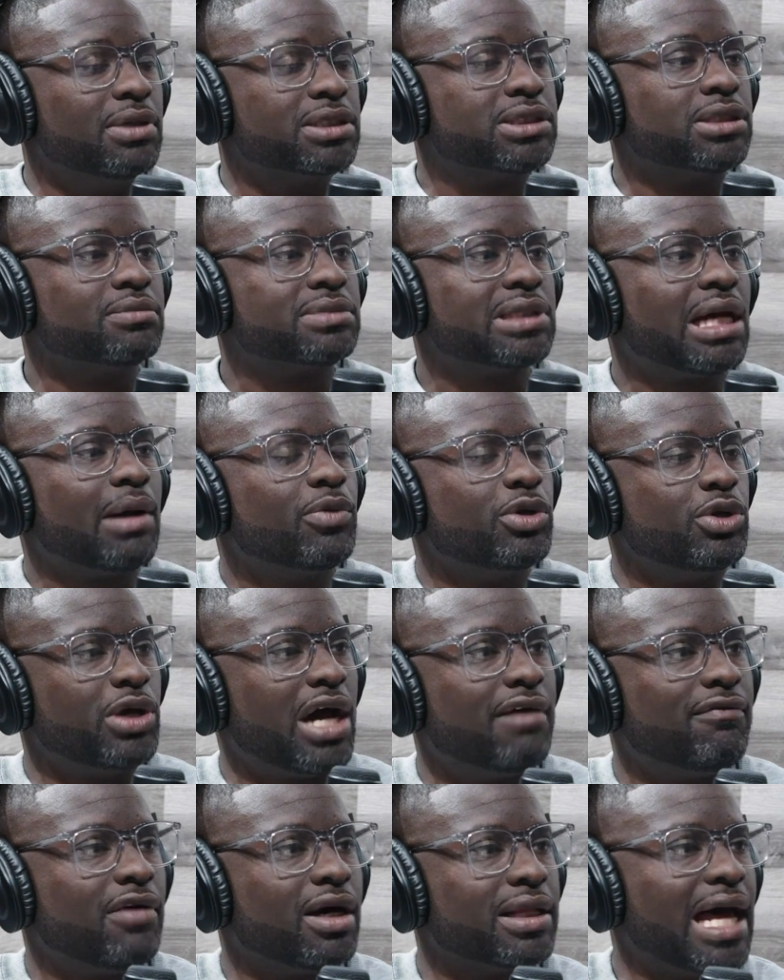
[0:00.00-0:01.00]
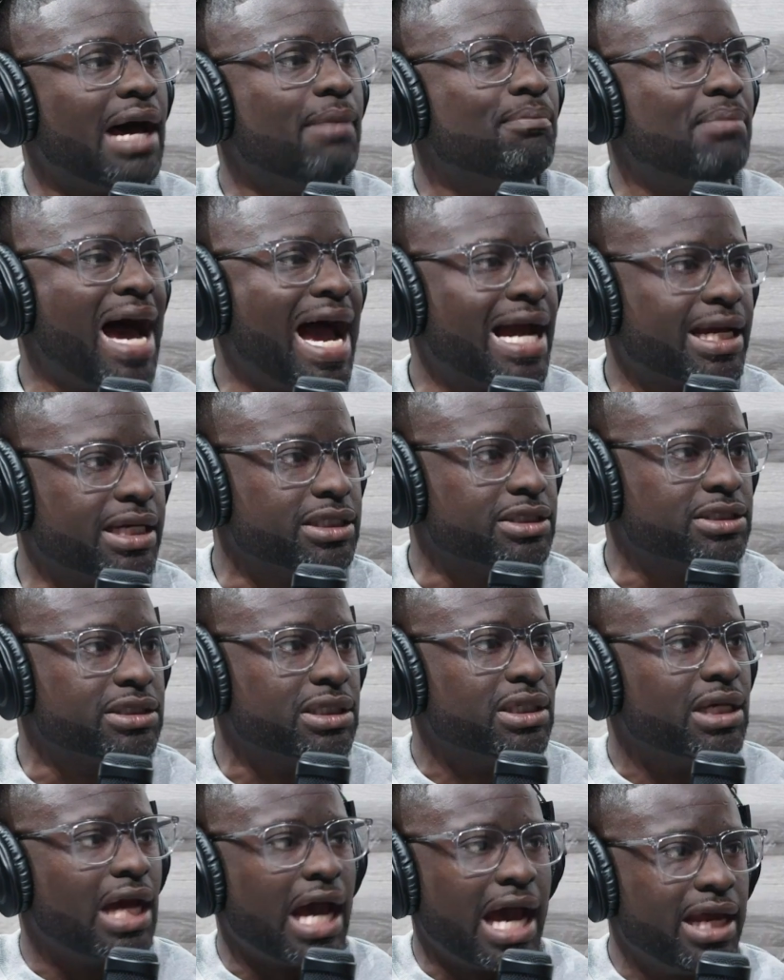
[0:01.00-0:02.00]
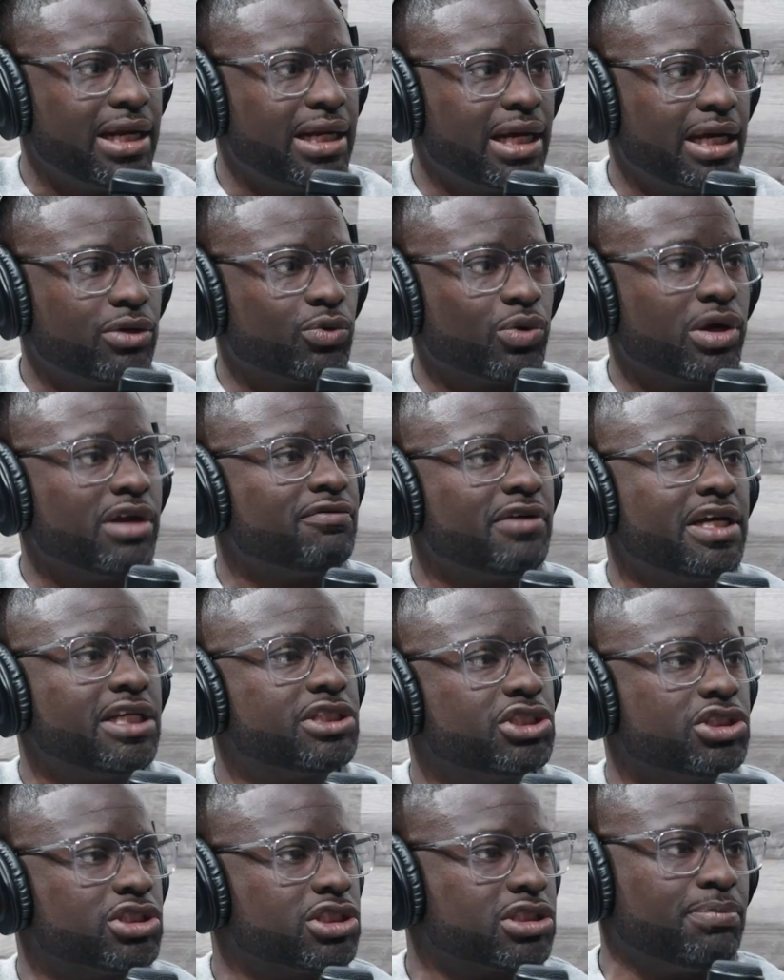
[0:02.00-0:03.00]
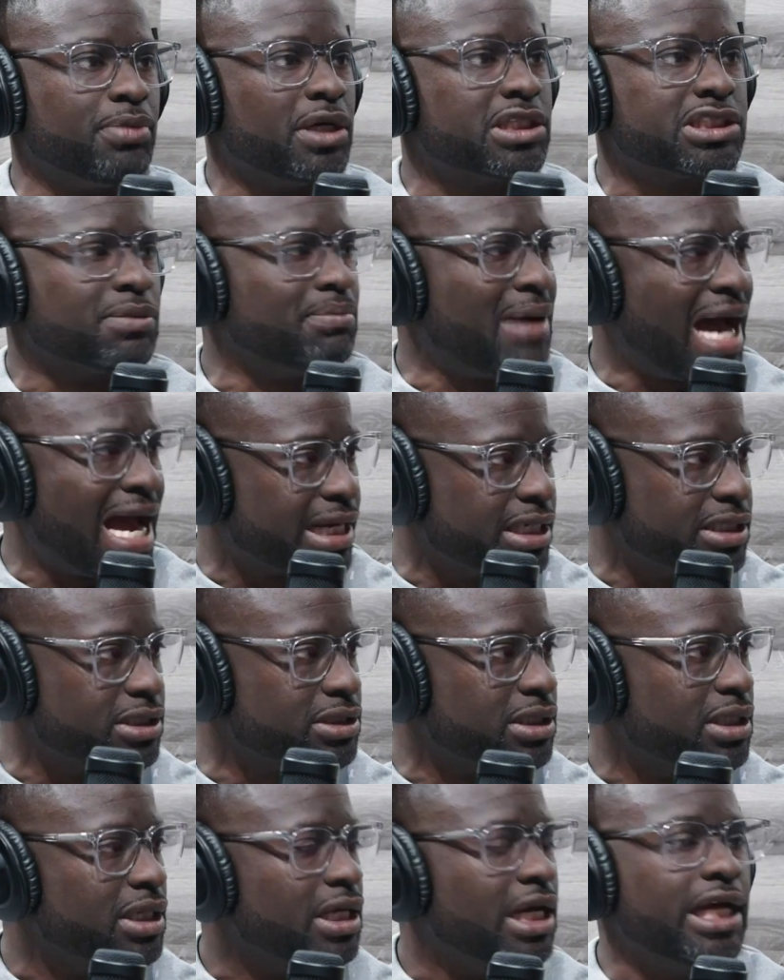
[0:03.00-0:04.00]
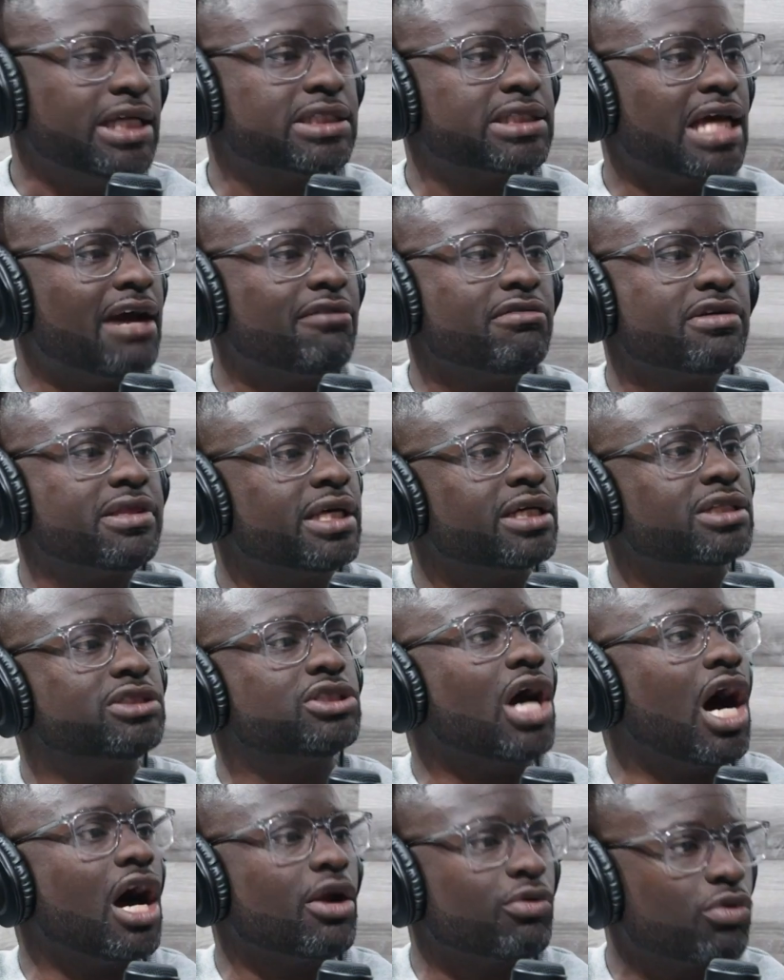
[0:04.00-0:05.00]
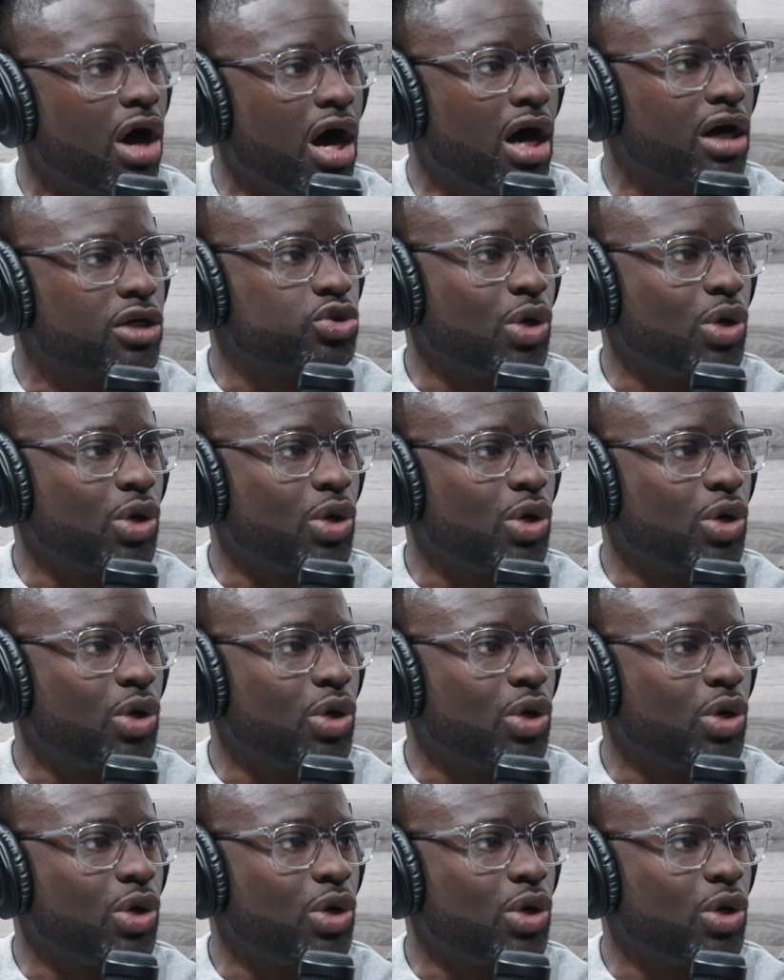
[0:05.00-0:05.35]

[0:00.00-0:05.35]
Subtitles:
But sometimes when you have all that baggage, and renovation is just a bunch of baggage, it's everything's gone wrong.